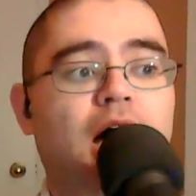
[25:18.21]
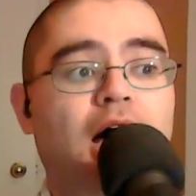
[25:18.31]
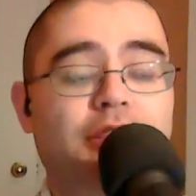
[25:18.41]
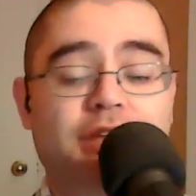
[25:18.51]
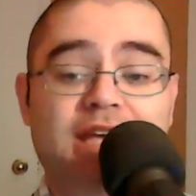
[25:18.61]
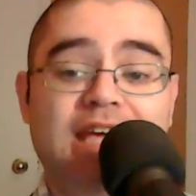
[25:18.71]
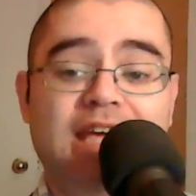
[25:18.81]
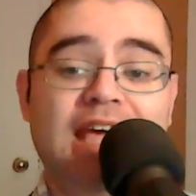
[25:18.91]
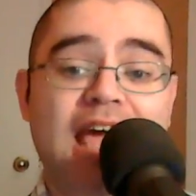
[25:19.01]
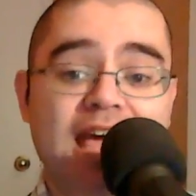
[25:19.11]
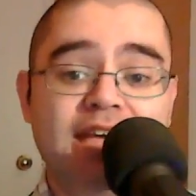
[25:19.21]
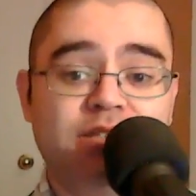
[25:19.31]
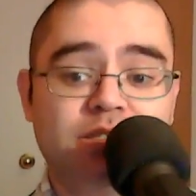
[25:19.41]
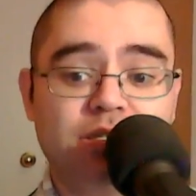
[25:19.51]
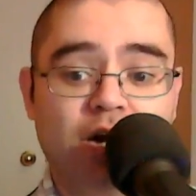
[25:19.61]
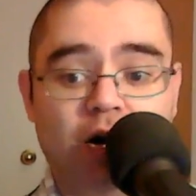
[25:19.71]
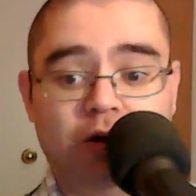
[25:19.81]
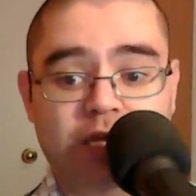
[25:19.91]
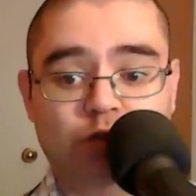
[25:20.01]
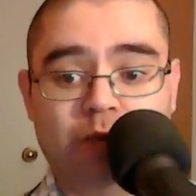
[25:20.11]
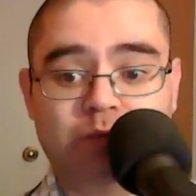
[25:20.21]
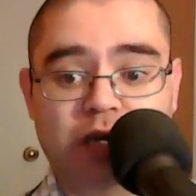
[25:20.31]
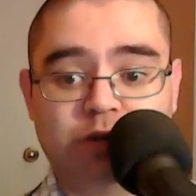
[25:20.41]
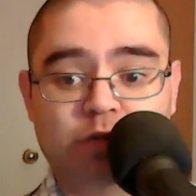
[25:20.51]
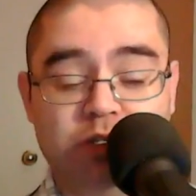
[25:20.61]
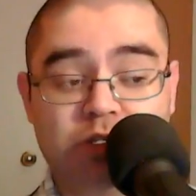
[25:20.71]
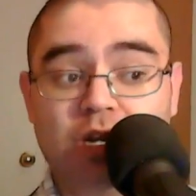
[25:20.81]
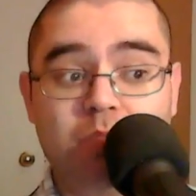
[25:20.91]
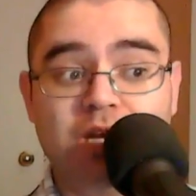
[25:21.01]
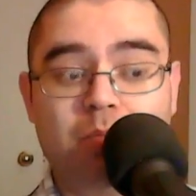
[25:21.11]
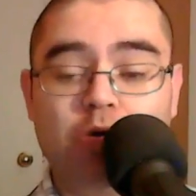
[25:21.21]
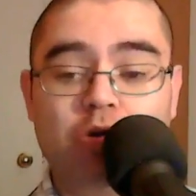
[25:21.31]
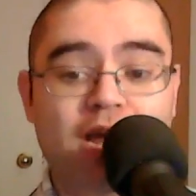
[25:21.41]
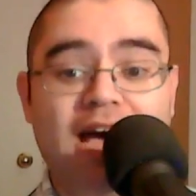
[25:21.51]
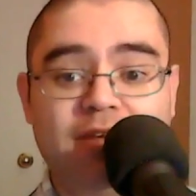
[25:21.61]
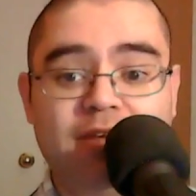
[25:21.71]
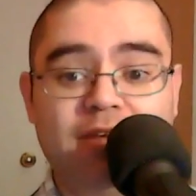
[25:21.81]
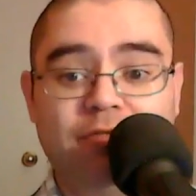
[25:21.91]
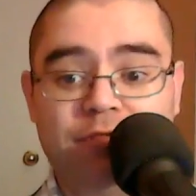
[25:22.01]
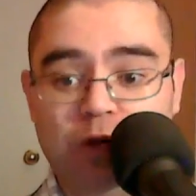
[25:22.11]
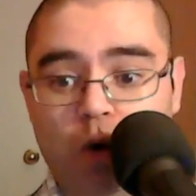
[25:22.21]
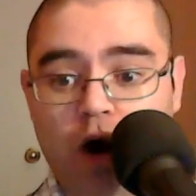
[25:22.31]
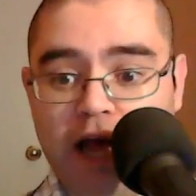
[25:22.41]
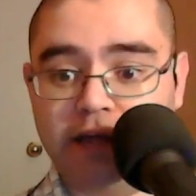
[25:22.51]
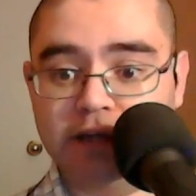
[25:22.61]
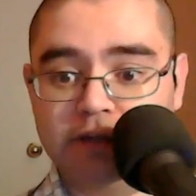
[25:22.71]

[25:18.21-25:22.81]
the case of a drop down screen is going to be about 9 feet wide.